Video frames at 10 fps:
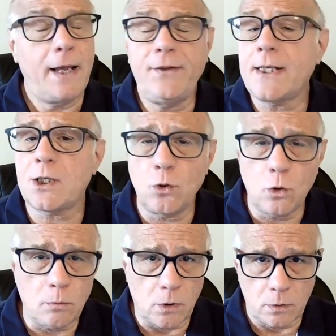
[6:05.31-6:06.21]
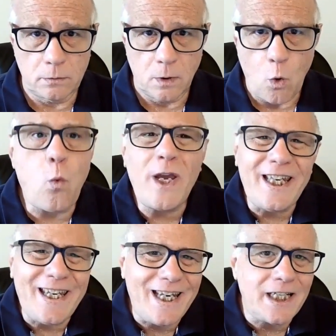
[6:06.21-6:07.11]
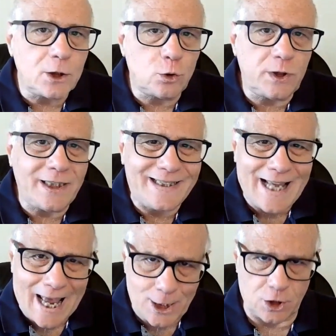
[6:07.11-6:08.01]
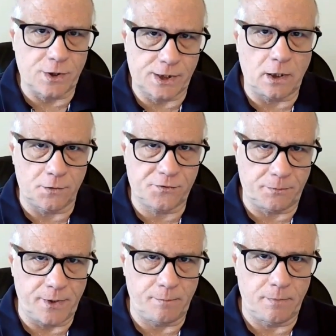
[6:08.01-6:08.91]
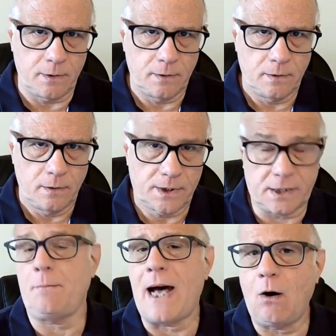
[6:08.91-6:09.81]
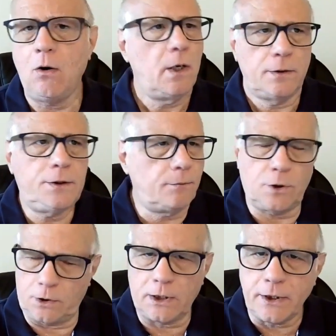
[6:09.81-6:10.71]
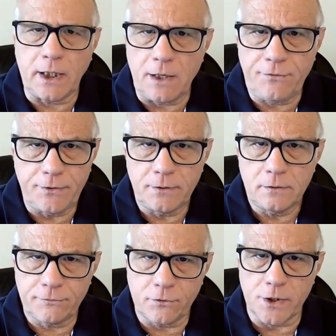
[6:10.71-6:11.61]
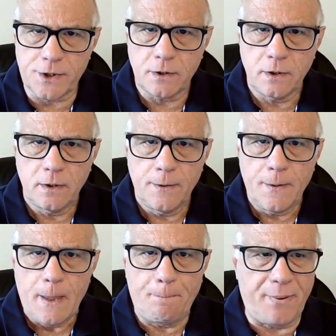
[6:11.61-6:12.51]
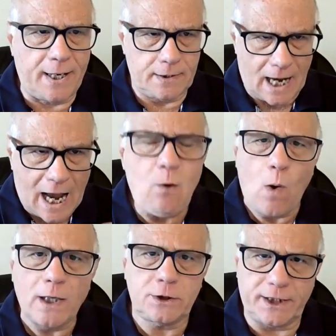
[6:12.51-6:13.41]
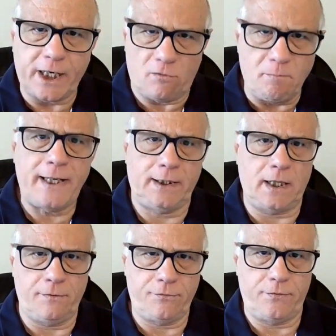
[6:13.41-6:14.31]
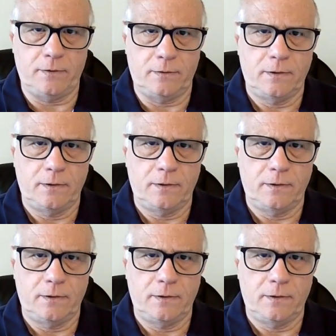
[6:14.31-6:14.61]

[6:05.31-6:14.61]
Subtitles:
And that's normal. We need to detach ourselves from them somehow. Not the love, of course, but I want to take care of my life.